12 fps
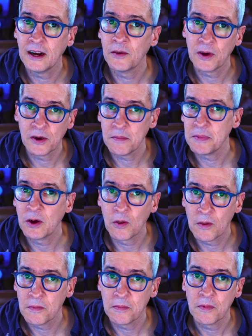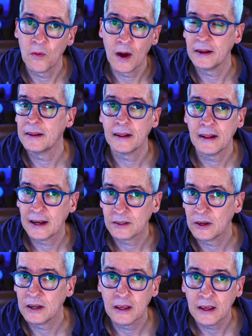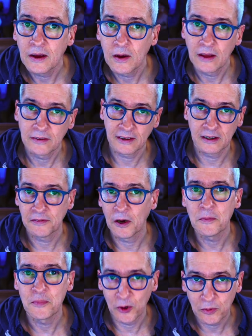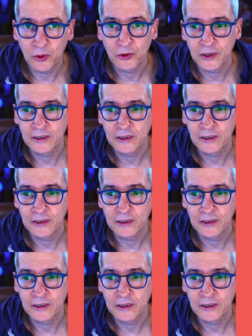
and we're going to pick up one that actually serves our purposes.